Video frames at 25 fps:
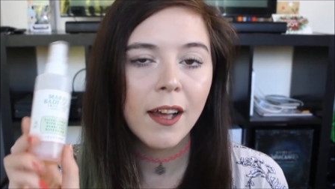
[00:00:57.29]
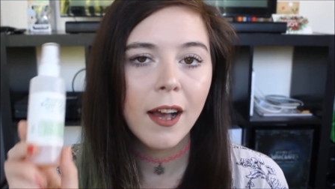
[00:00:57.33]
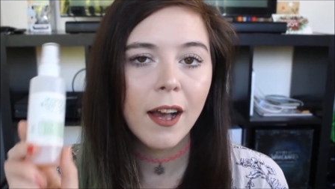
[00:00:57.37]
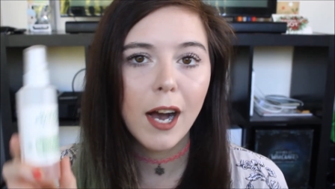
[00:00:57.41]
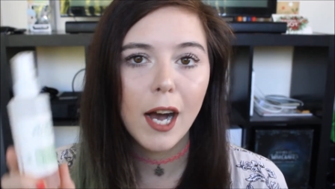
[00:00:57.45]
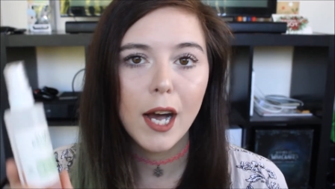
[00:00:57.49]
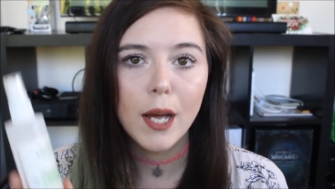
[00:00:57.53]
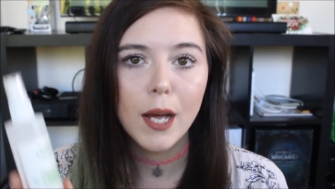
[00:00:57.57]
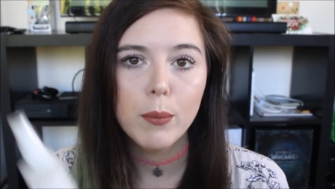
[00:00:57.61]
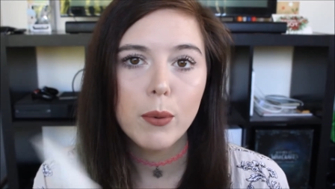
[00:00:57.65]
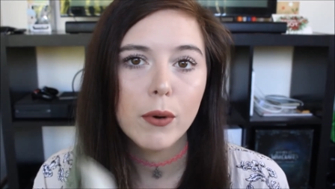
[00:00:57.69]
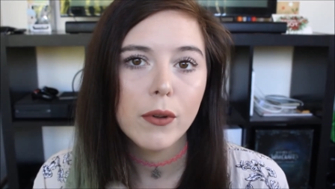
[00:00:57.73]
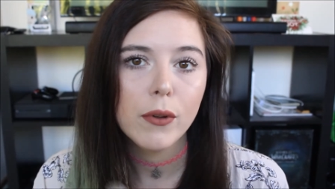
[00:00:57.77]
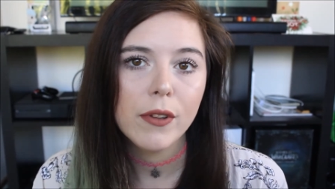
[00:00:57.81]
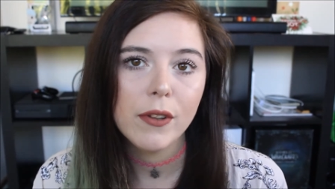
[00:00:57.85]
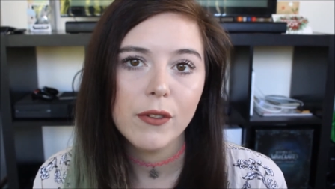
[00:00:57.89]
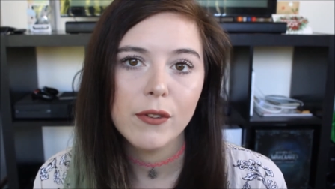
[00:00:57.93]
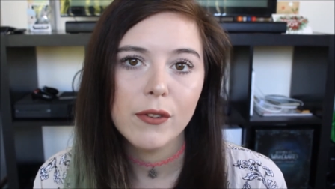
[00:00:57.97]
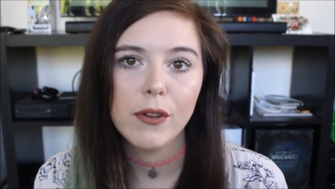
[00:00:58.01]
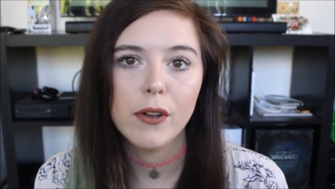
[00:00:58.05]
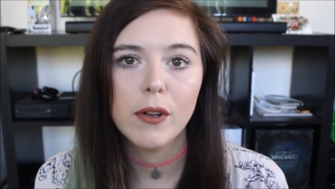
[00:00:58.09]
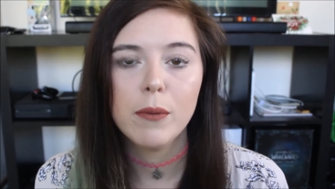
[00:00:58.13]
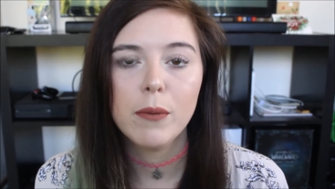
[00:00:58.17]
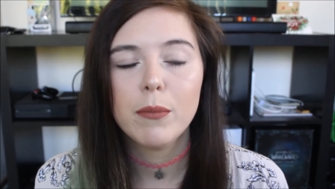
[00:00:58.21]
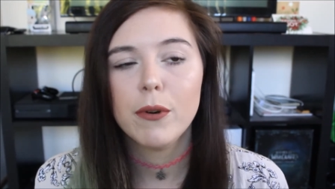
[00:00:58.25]
I put
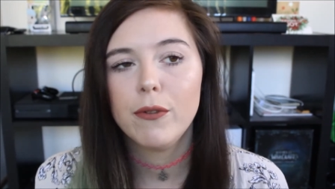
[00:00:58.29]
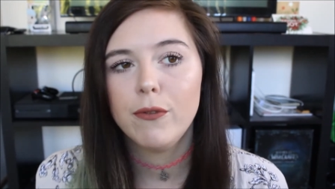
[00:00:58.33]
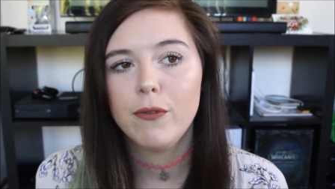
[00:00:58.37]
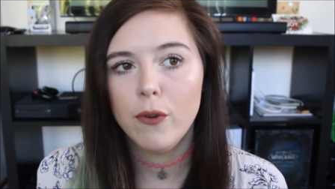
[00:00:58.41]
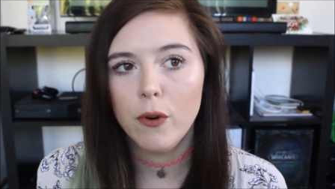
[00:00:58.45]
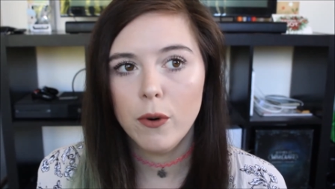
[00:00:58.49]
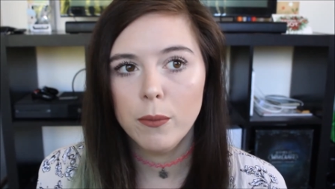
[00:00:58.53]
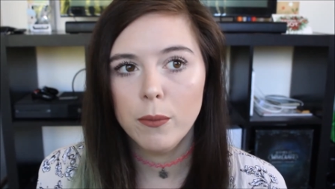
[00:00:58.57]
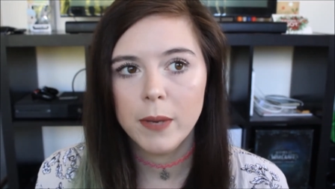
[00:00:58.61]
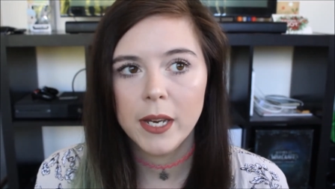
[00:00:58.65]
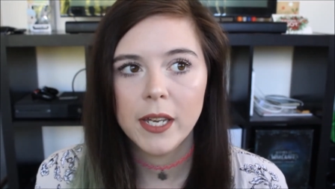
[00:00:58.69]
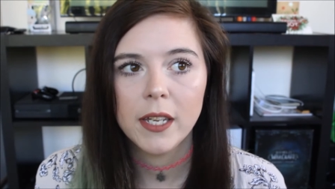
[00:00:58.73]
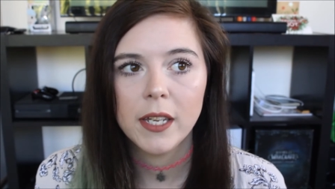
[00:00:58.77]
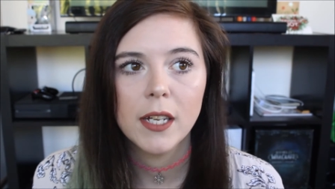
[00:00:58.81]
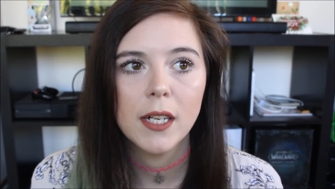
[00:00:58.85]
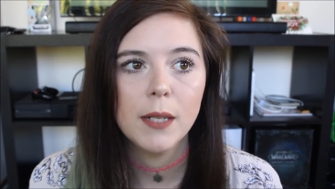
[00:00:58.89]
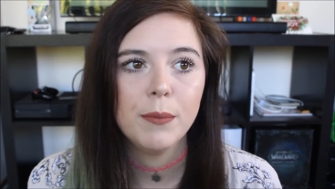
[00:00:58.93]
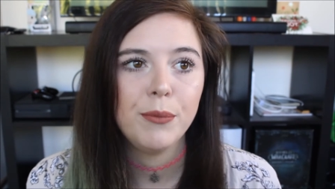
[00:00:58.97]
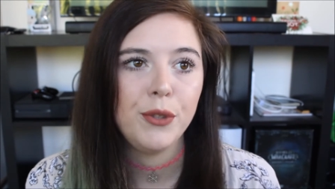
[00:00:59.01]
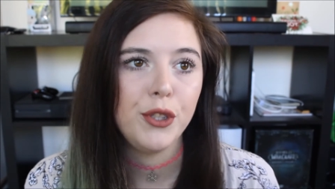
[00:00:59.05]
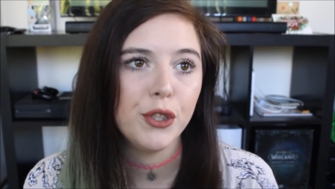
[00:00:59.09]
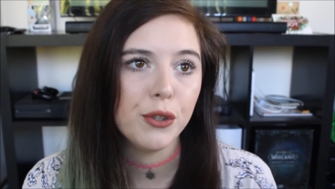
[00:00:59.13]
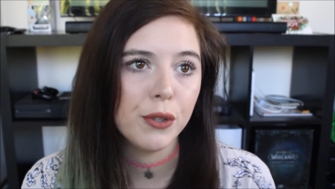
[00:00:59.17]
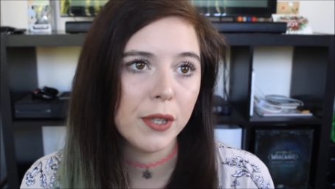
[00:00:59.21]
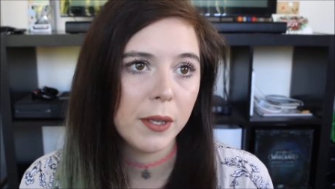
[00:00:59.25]
this on before
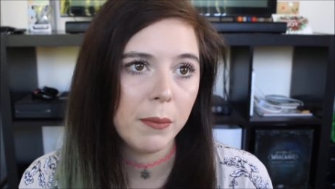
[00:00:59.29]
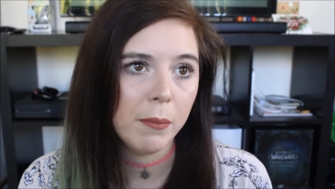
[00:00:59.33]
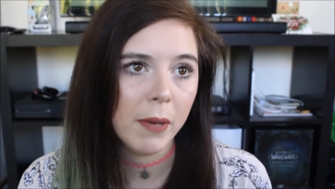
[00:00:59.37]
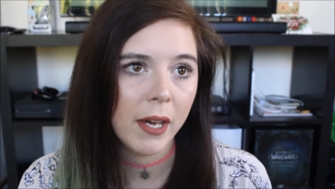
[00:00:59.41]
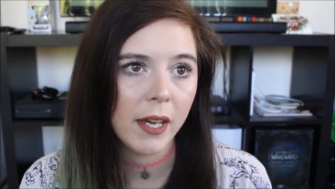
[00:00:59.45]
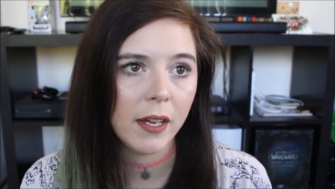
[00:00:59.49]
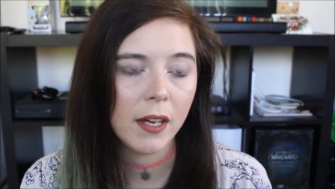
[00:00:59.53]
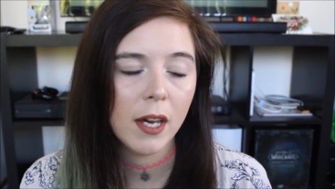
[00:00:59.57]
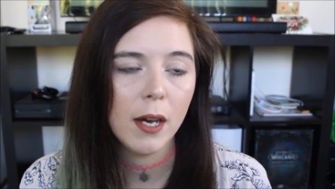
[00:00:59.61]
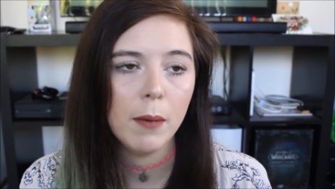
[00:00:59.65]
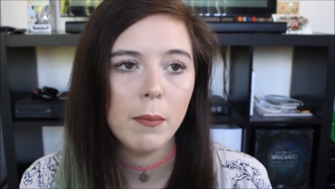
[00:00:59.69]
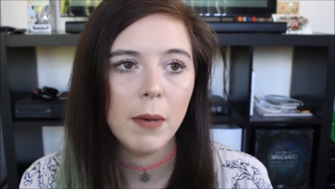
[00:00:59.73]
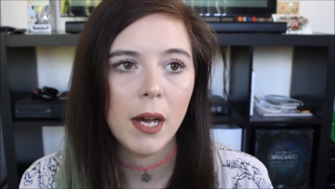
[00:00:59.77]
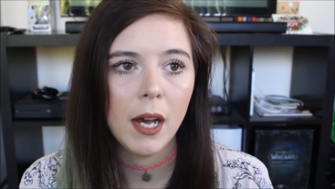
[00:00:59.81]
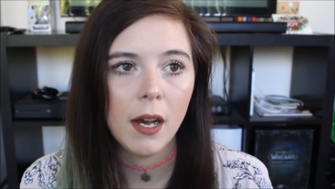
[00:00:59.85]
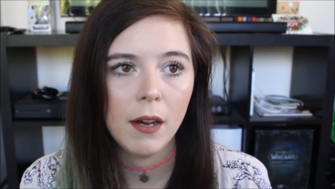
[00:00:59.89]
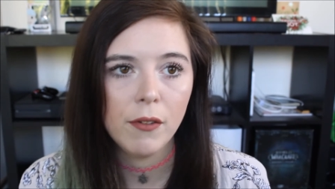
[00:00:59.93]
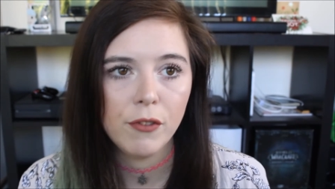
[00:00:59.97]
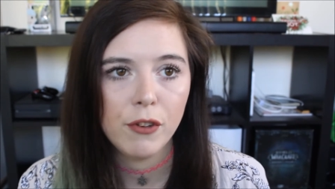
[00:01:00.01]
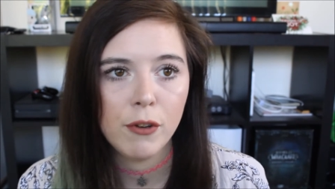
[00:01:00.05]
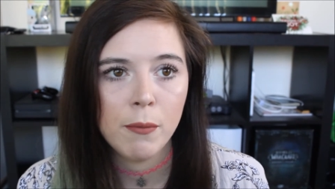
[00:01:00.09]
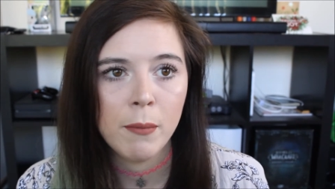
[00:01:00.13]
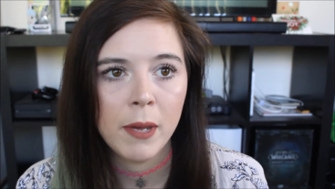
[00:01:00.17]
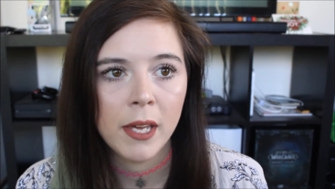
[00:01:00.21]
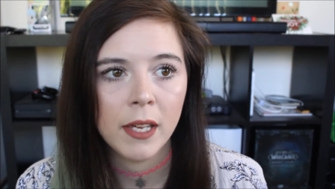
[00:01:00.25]
makeup, during makeup,
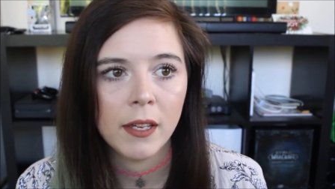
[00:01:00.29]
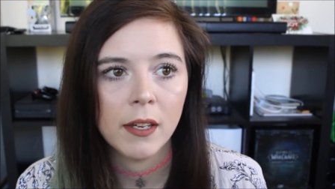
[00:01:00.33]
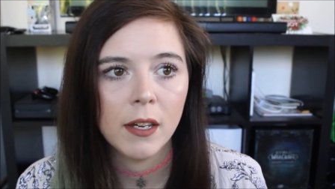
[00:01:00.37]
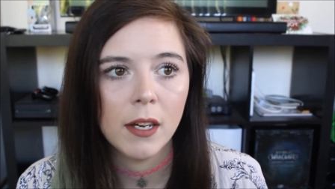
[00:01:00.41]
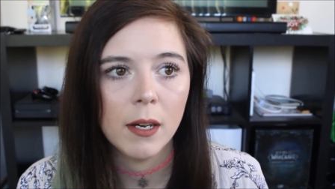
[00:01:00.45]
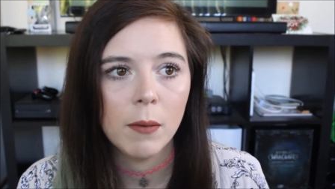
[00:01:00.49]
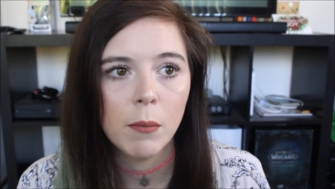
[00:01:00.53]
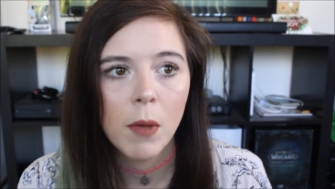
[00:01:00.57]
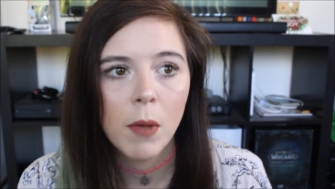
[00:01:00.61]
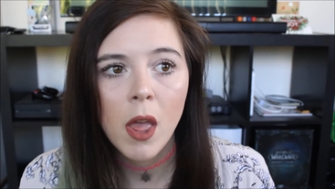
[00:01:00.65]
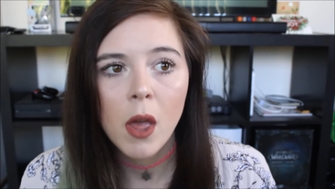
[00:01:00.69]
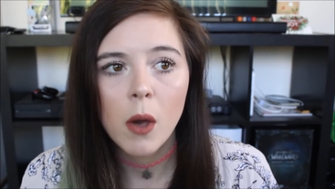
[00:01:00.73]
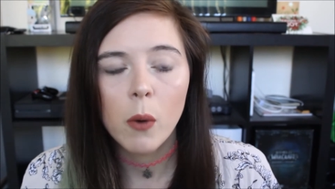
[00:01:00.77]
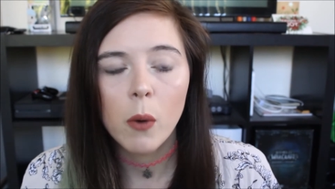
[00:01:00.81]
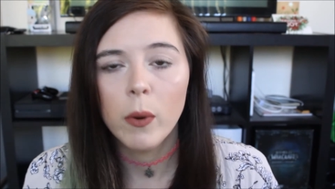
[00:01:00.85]
after makeup,